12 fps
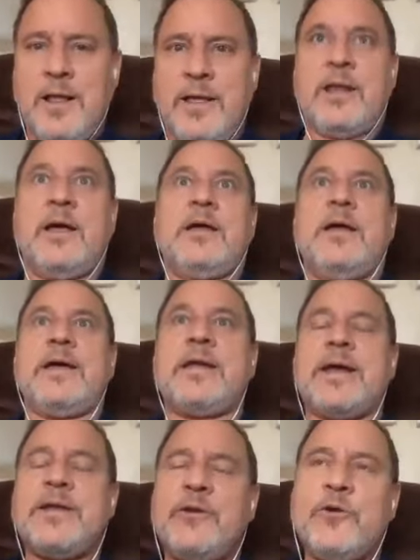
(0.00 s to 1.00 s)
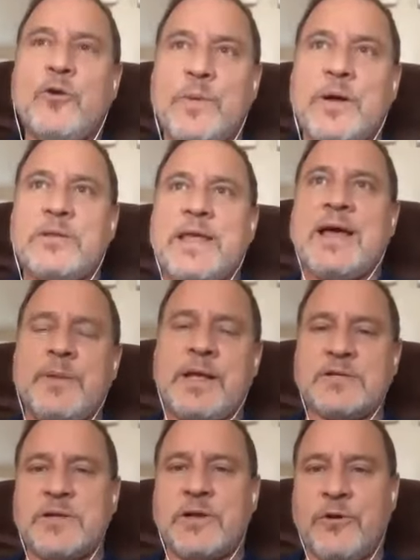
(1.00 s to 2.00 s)
I and I knew about that
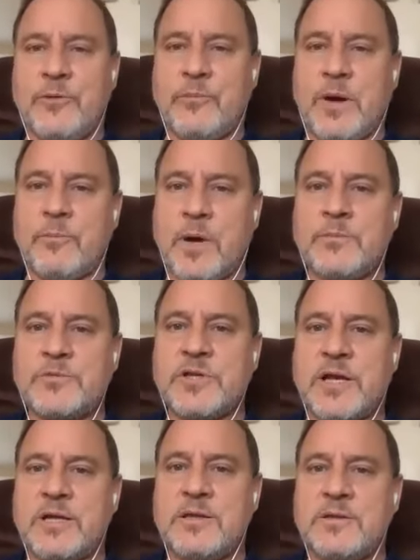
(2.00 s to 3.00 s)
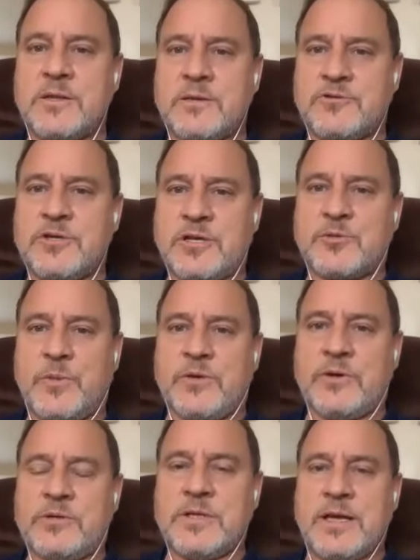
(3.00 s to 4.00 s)
because I'd heard my mom say that she'd
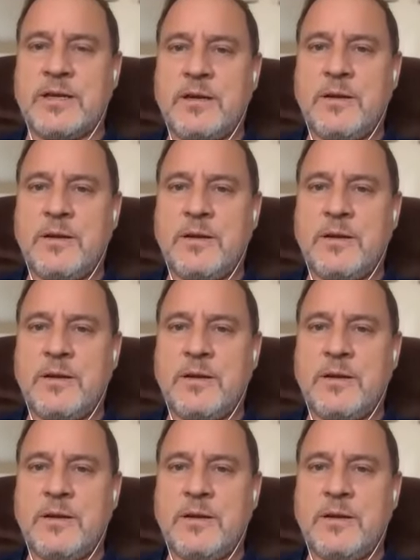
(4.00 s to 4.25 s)
experienced that.